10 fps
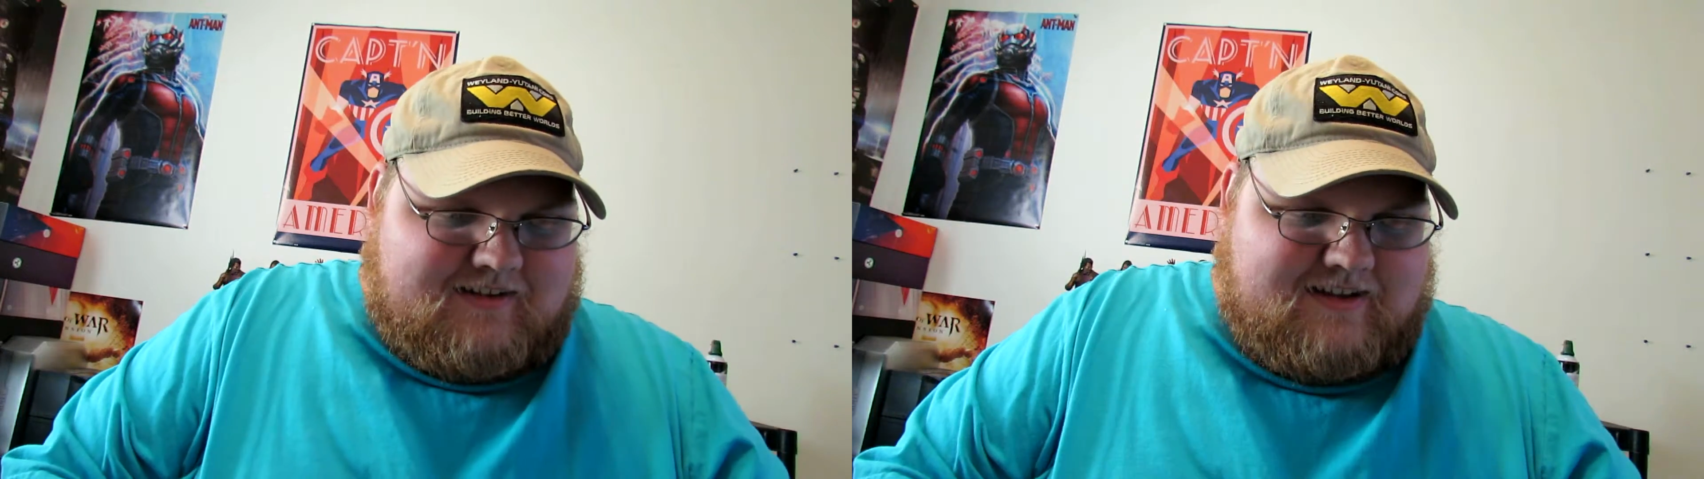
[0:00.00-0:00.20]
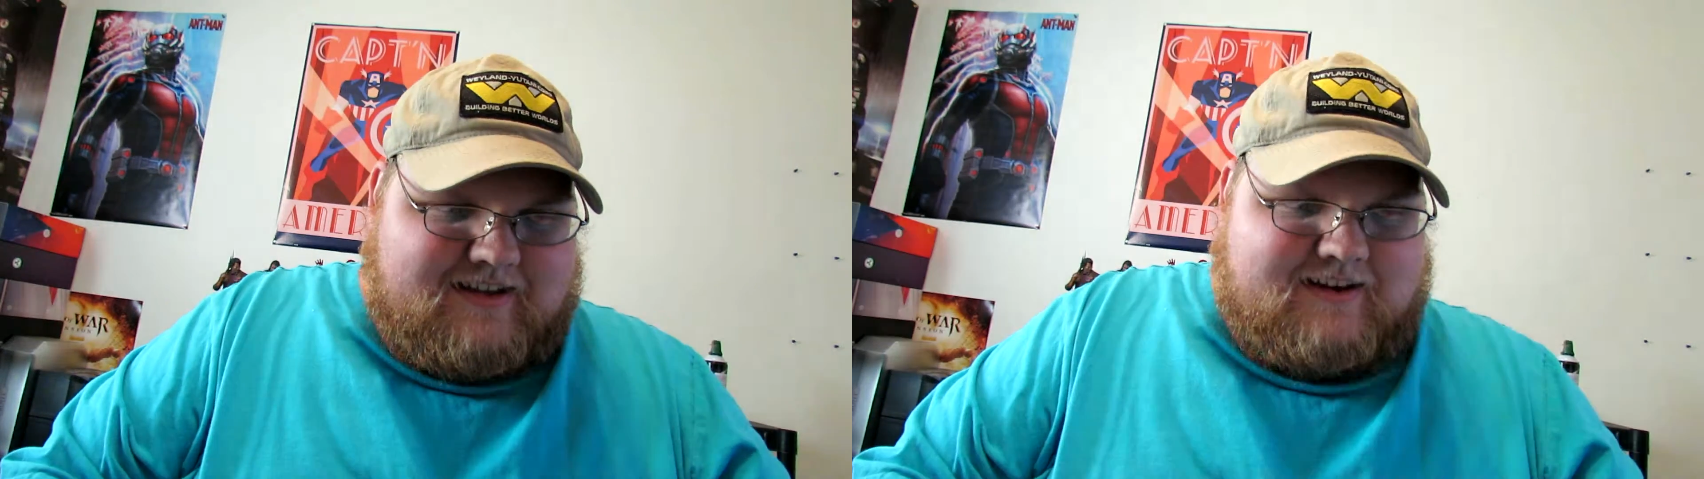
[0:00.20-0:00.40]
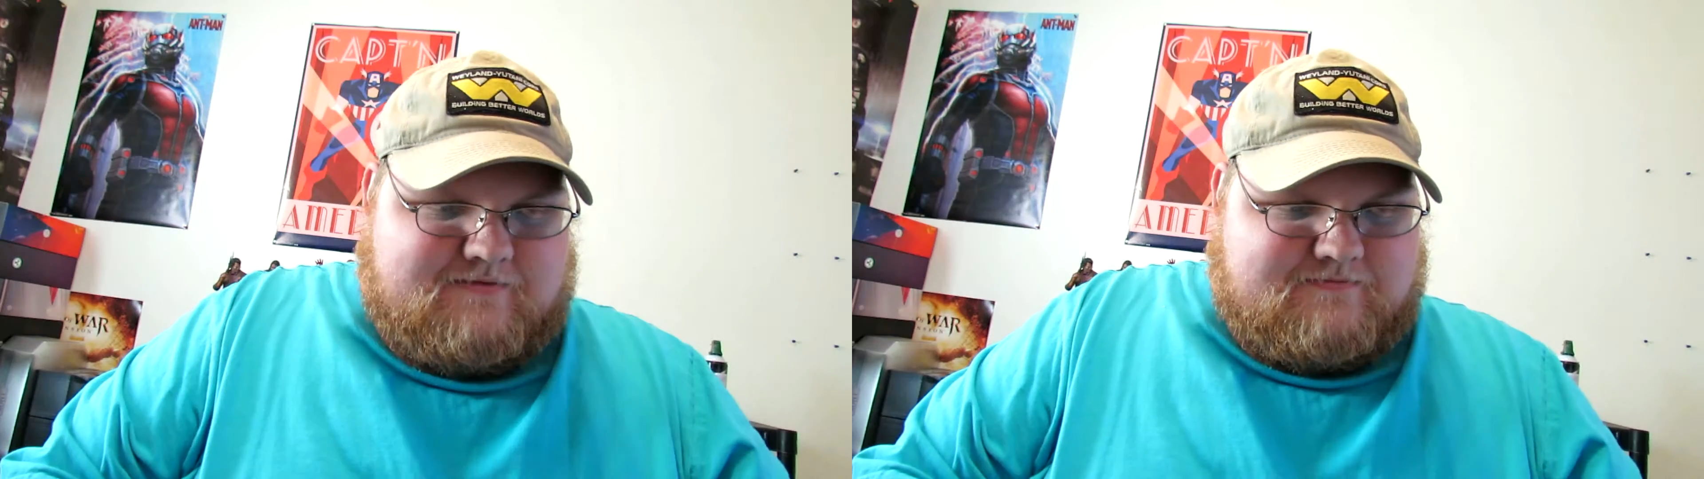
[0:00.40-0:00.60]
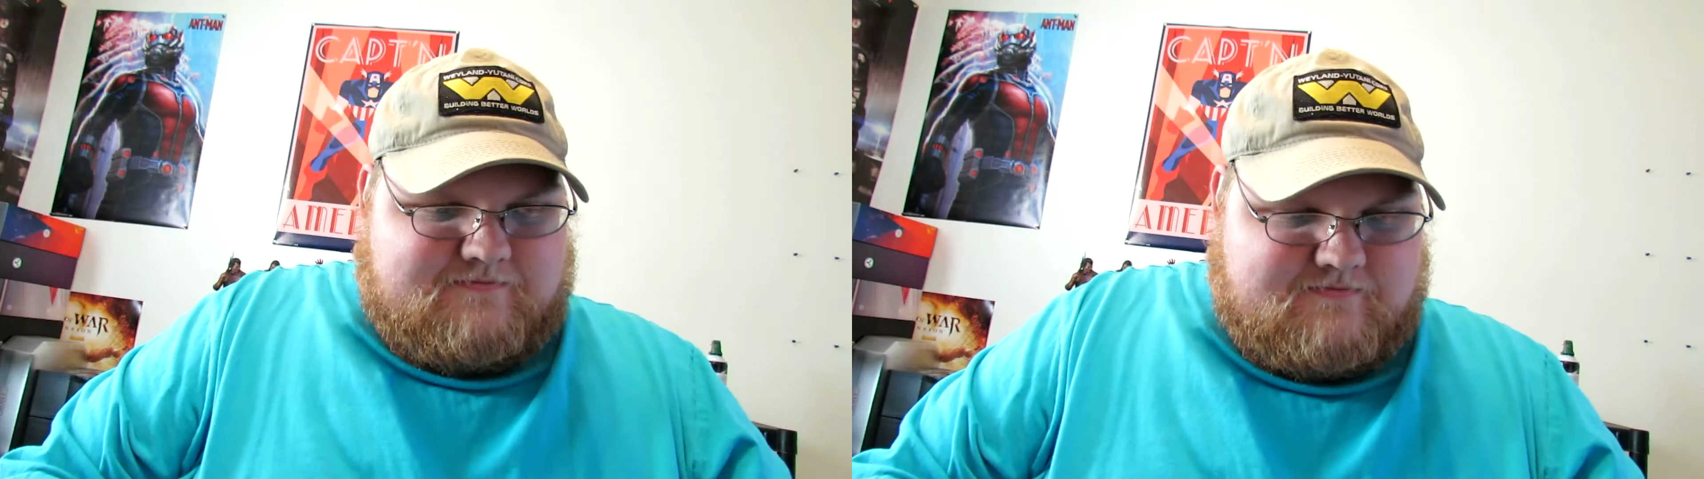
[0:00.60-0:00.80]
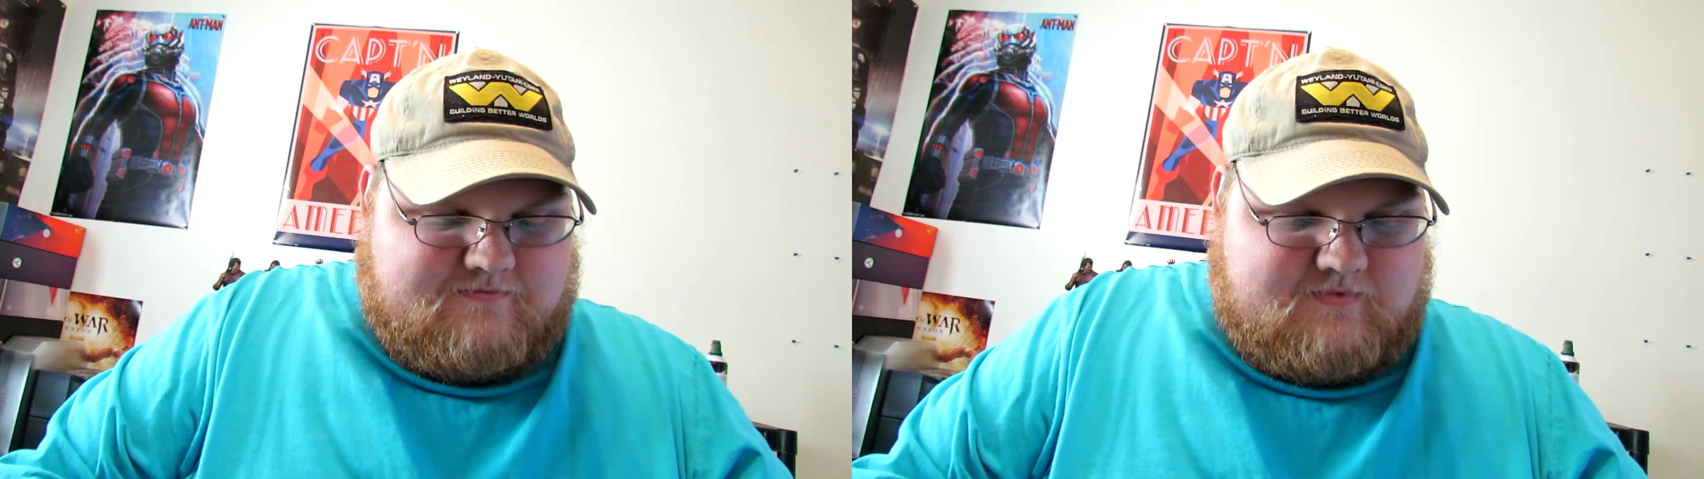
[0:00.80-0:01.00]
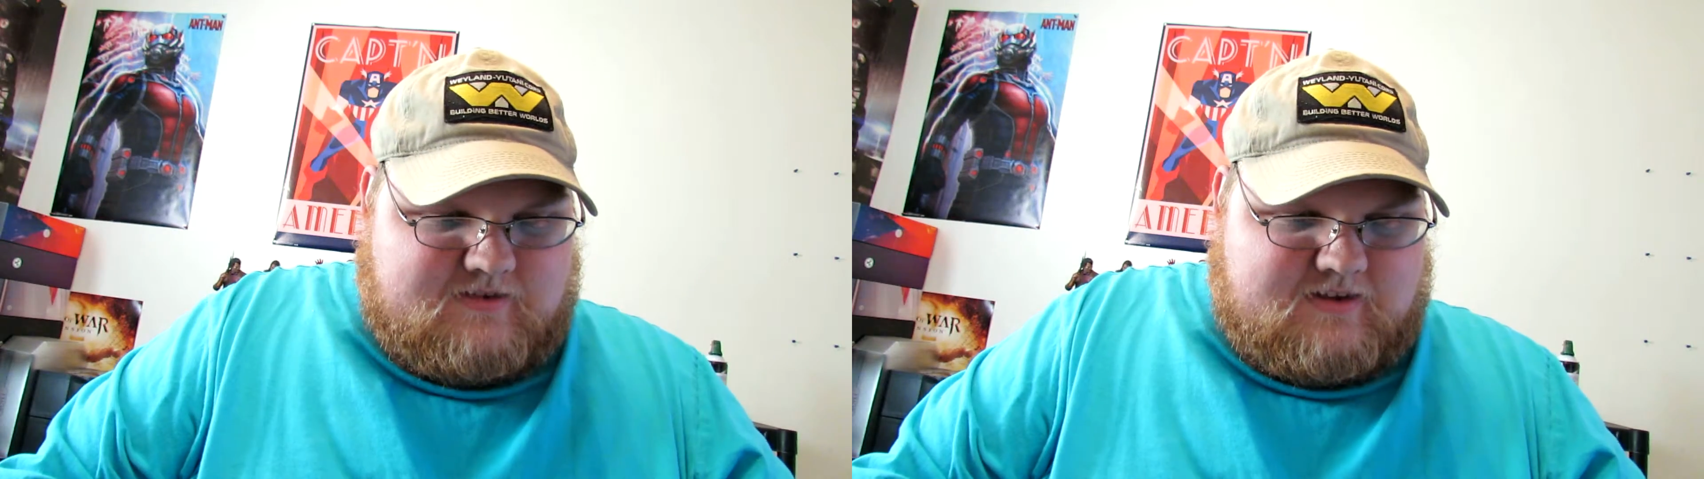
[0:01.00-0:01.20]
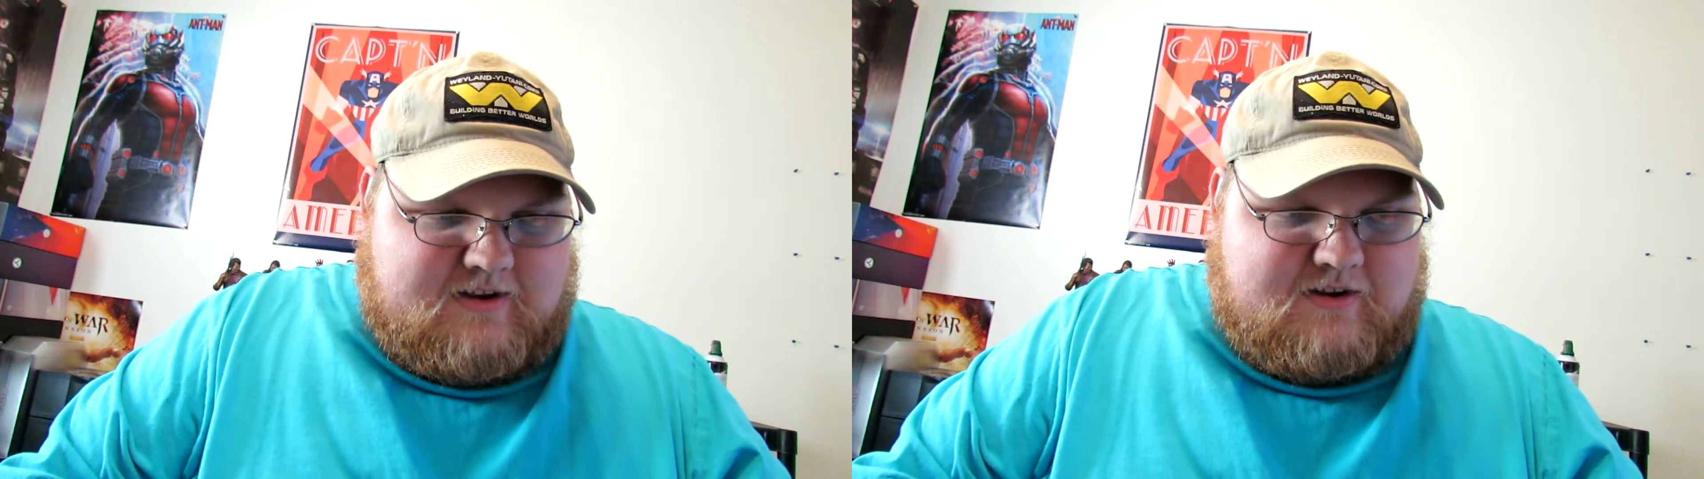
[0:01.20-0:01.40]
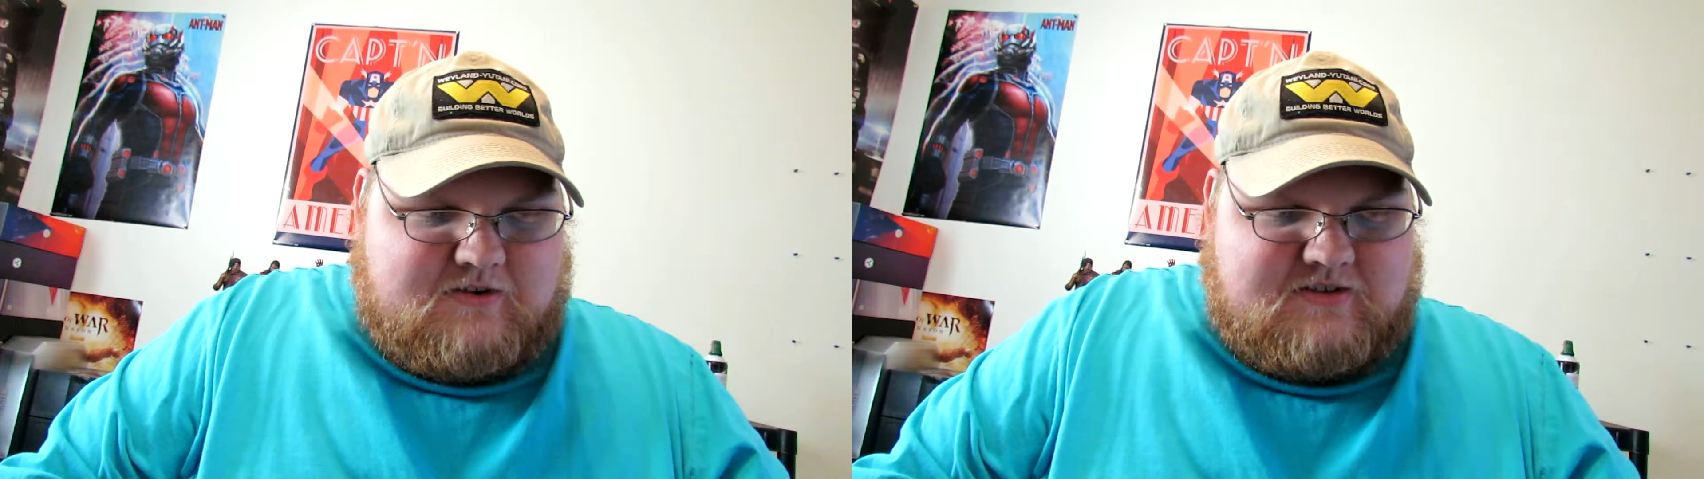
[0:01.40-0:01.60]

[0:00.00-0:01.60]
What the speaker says: and you're